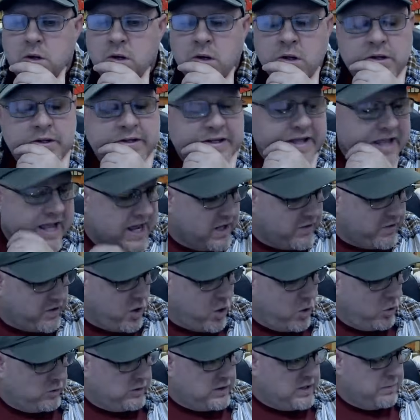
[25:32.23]
Yeah, the
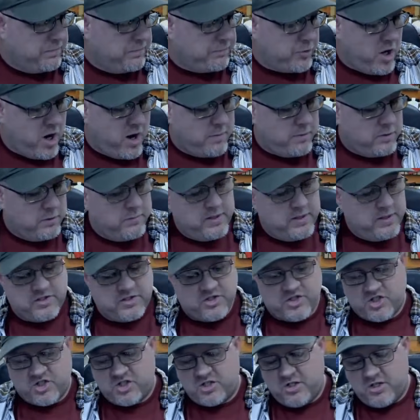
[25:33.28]
only problem
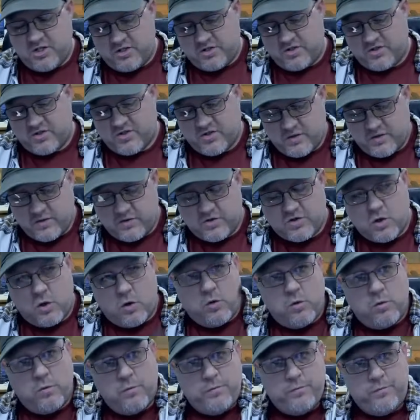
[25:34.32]
is
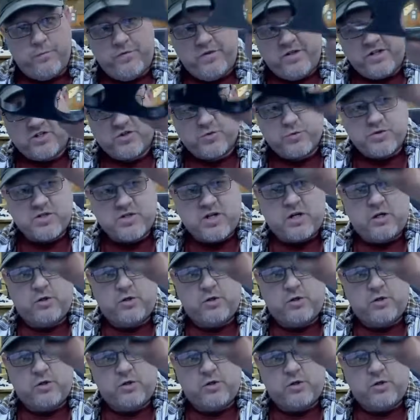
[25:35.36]
so this was on a